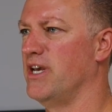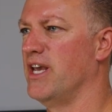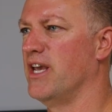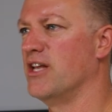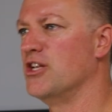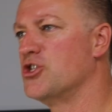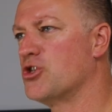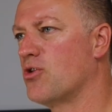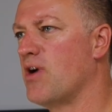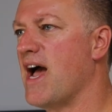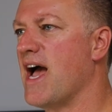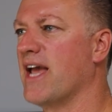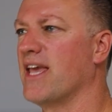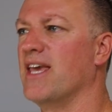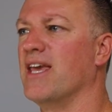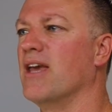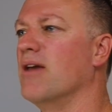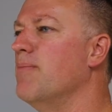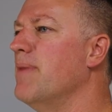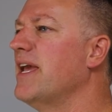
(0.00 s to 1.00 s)
and tracking
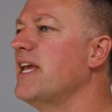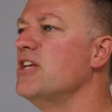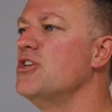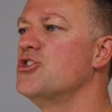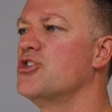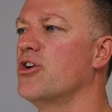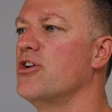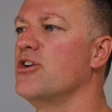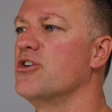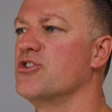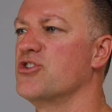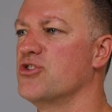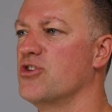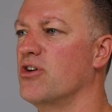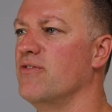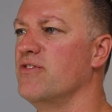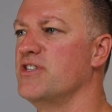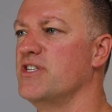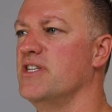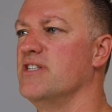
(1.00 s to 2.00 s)
and making sure your
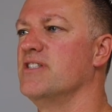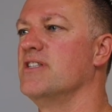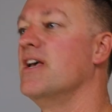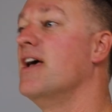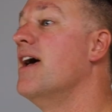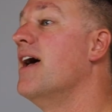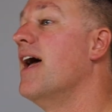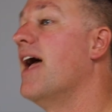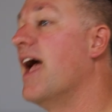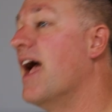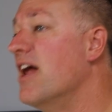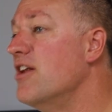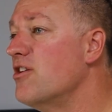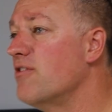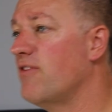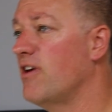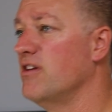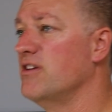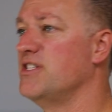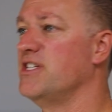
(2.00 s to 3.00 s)
services and your
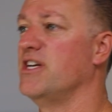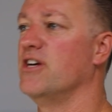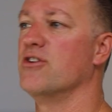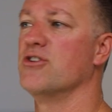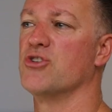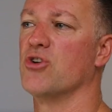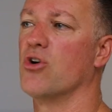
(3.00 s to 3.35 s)
volunteers are